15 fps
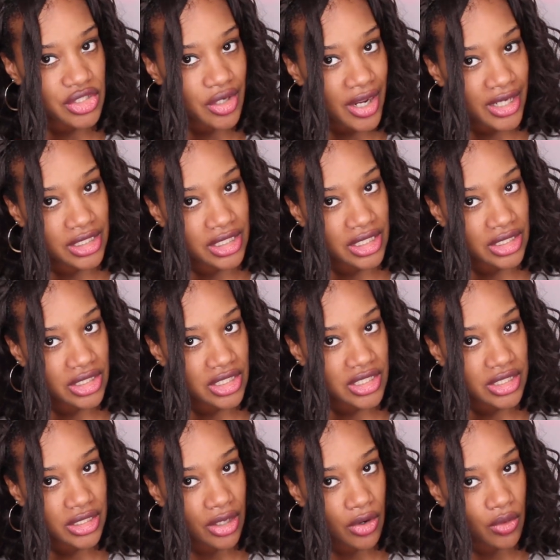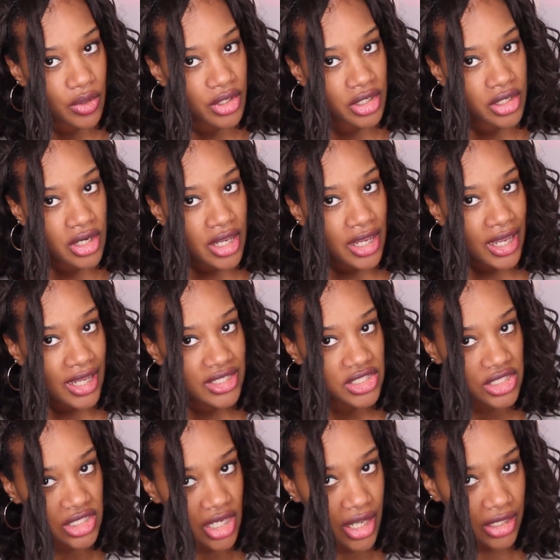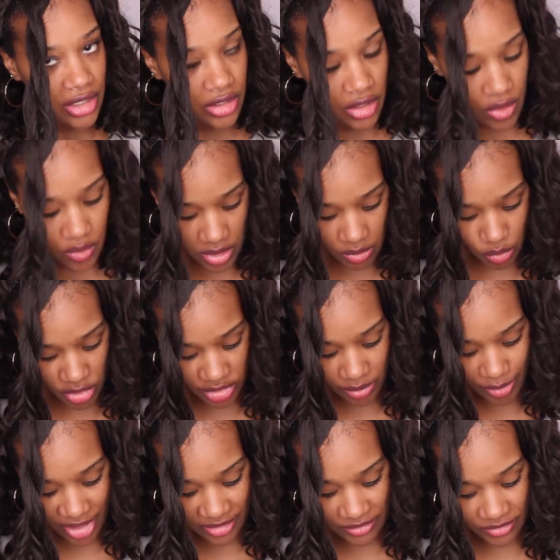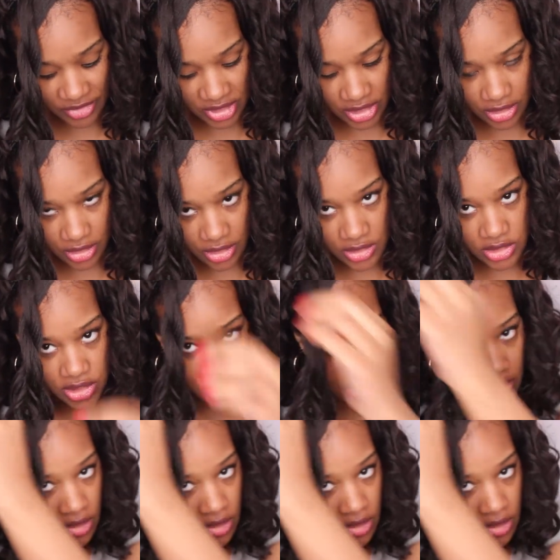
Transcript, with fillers: trying to get this lower. I just kind of go in with my fingers